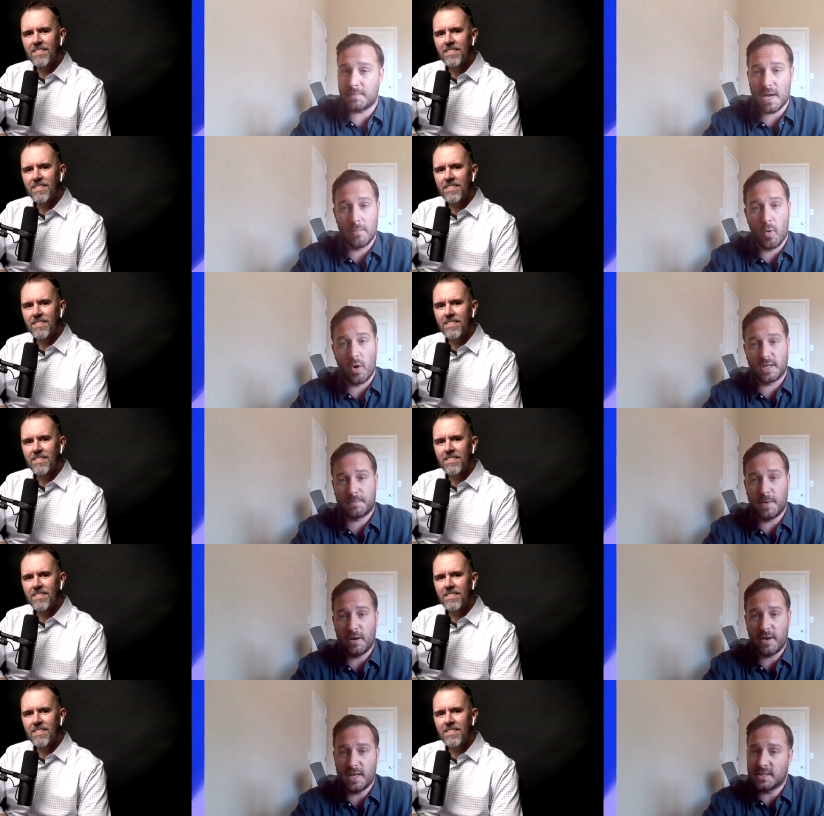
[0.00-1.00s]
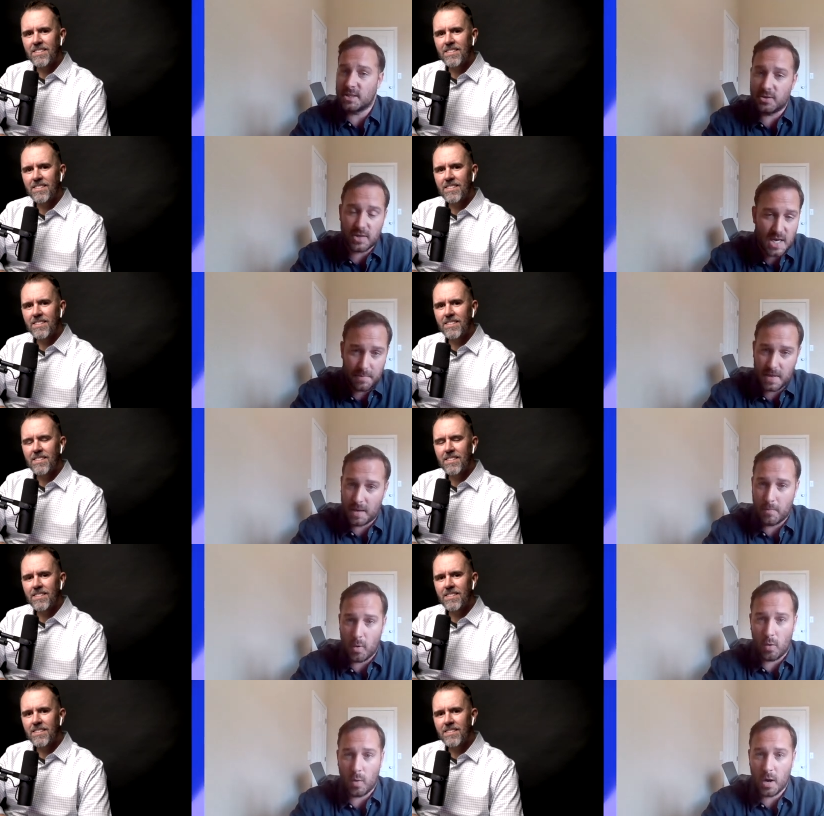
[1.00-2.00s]
Speaker 1: keep getting more experience and you keep getting
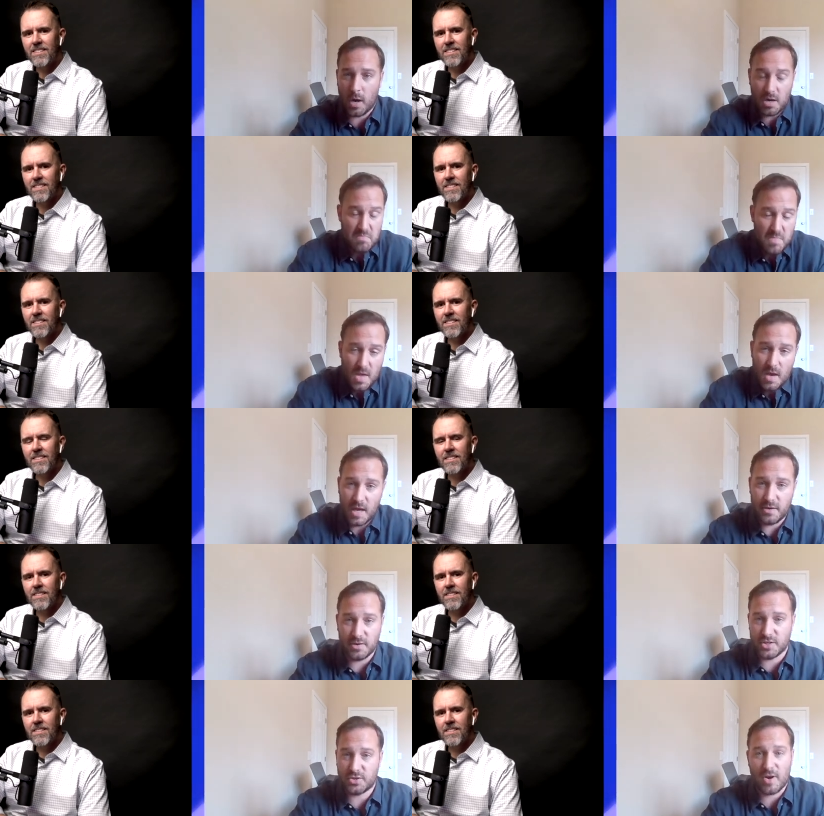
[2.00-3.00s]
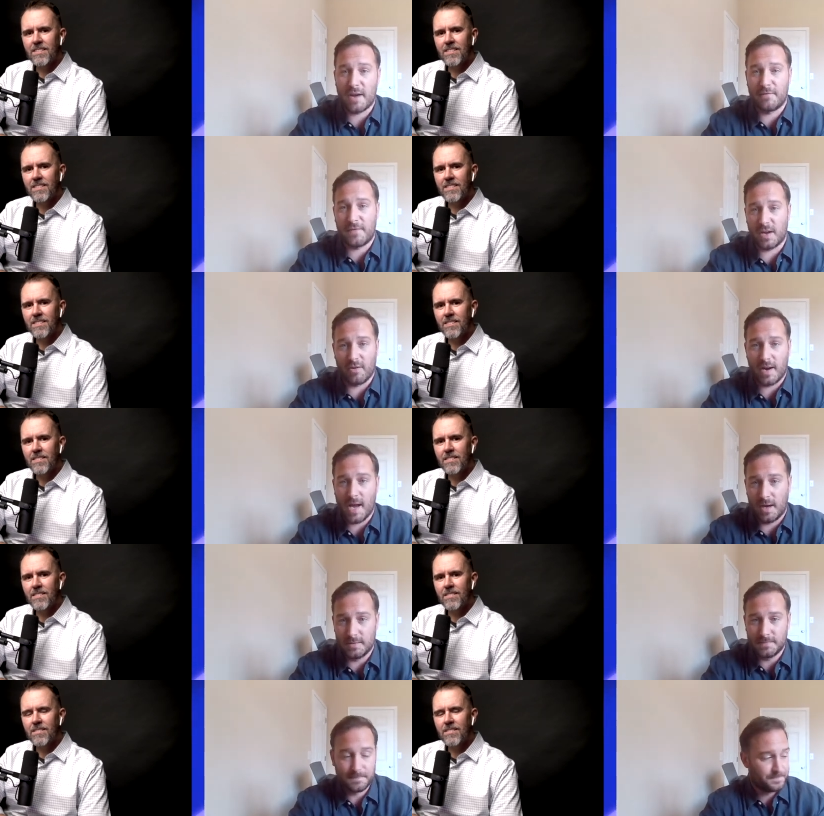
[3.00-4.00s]
more work and you just try to figure it
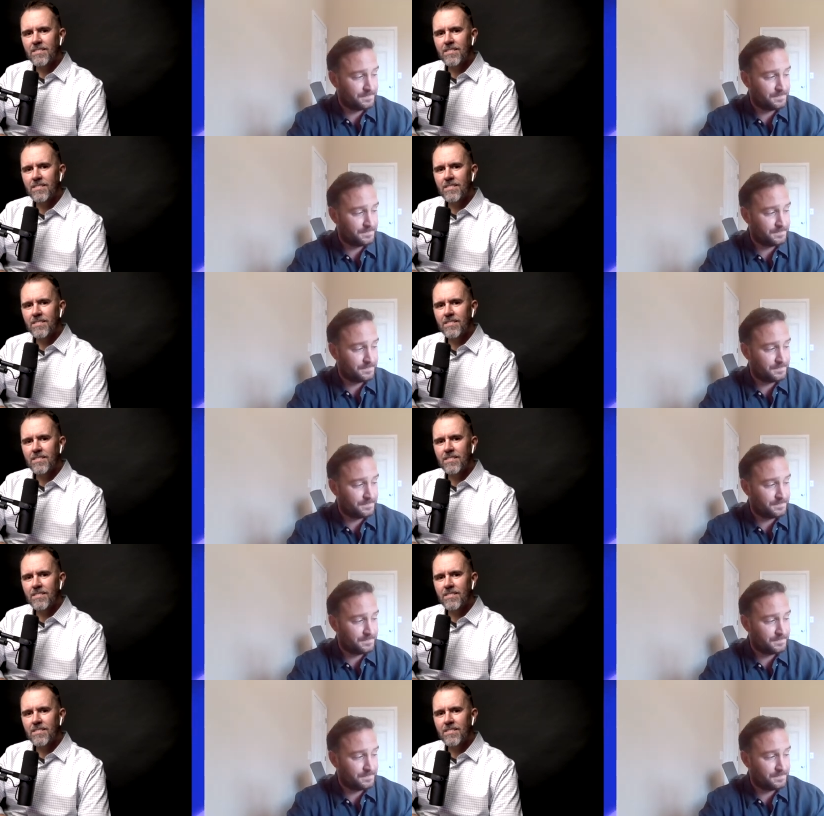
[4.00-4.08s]
out.